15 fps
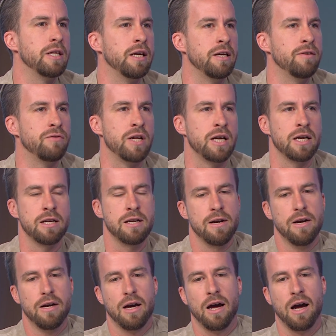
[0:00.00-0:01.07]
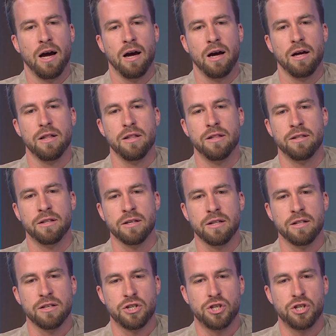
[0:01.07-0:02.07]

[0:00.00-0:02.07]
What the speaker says: the evening, and the